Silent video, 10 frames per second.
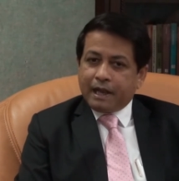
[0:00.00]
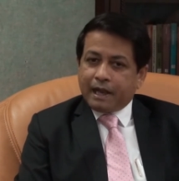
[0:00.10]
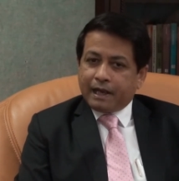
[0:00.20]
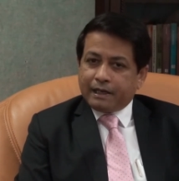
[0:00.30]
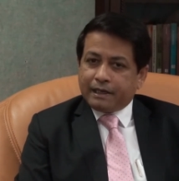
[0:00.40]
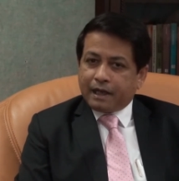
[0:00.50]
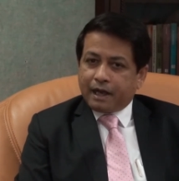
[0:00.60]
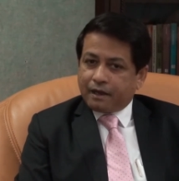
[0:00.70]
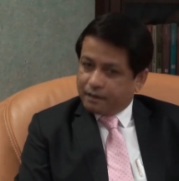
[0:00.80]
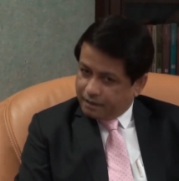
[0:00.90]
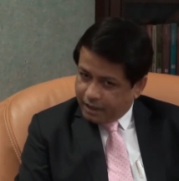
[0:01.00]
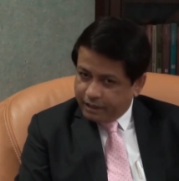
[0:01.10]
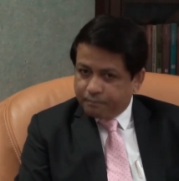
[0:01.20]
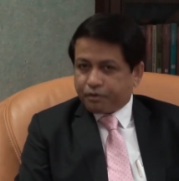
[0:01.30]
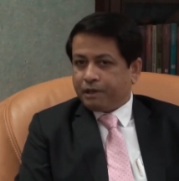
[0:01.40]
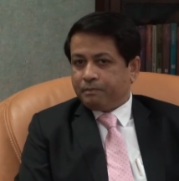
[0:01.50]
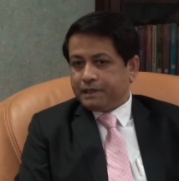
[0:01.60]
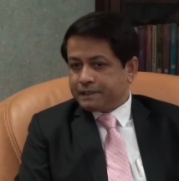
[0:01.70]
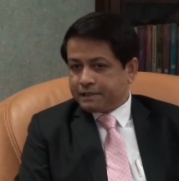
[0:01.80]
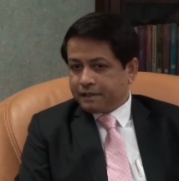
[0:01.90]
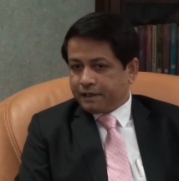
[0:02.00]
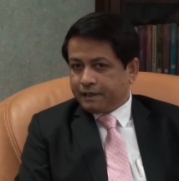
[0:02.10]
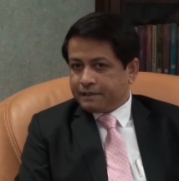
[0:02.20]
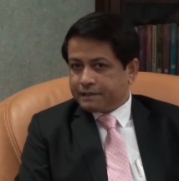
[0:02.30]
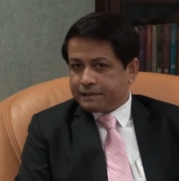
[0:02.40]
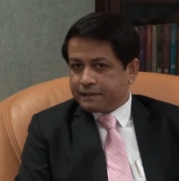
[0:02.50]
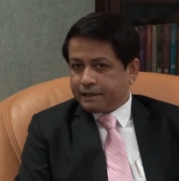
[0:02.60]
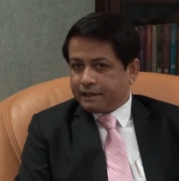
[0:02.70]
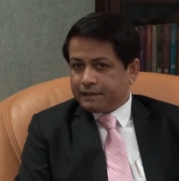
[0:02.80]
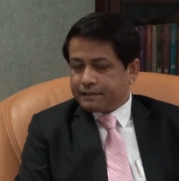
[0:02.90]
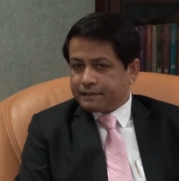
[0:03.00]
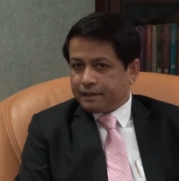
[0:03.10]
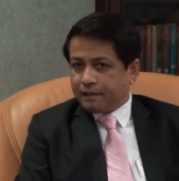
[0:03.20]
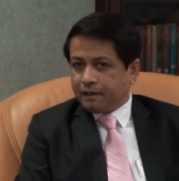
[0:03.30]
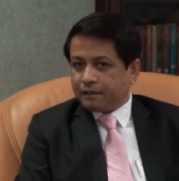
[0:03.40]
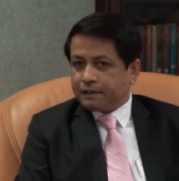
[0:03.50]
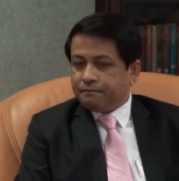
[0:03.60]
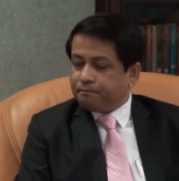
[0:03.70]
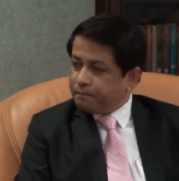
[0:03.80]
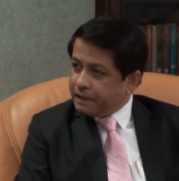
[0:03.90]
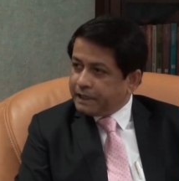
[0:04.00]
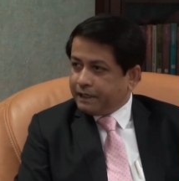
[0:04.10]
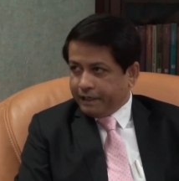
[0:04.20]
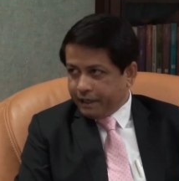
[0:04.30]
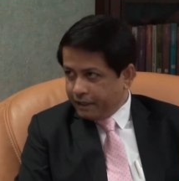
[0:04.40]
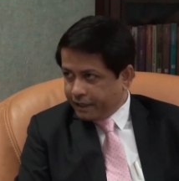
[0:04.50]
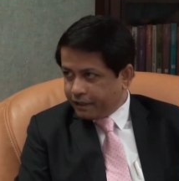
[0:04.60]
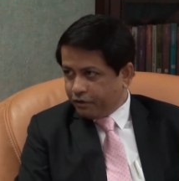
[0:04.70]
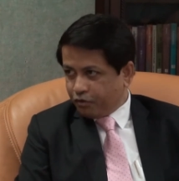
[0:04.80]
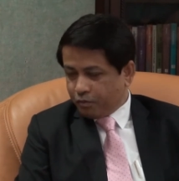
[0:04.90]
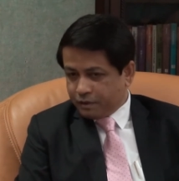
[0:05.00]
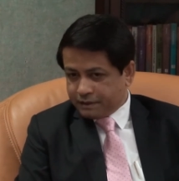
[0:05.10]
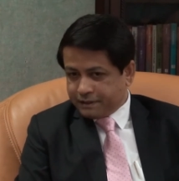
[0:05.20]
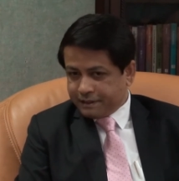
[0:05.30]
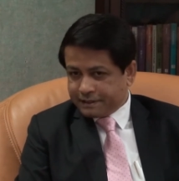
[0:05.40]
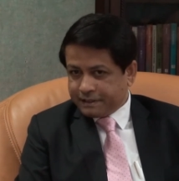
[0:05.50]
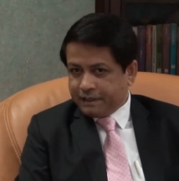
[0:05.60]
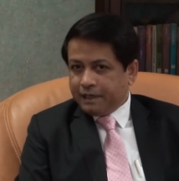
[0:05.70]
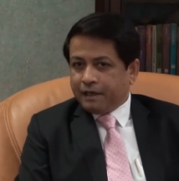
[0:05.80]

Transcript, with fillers: and our current prime minister is is uh, completely dedicated towards this